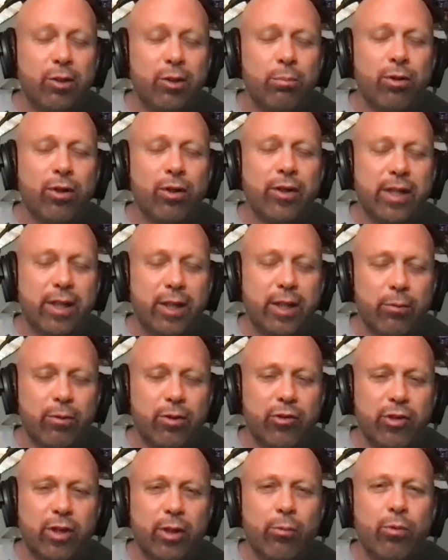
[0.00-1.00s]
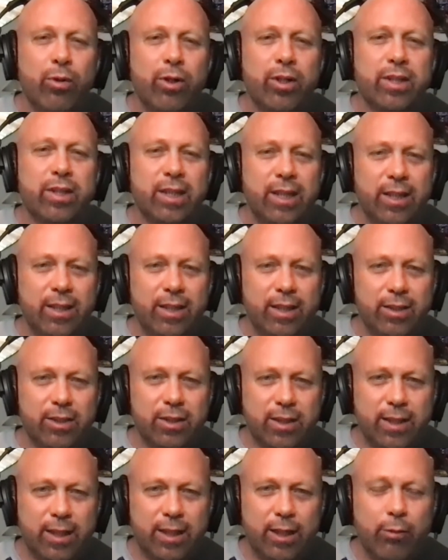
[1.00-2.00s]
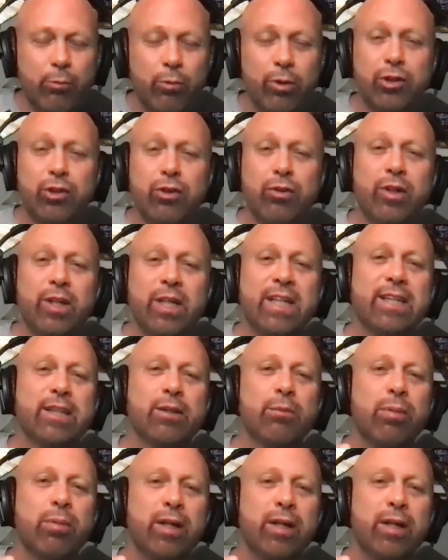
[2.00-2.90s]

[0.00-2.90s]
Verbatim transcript: brought that up because I wanted to get into that. I want you to explain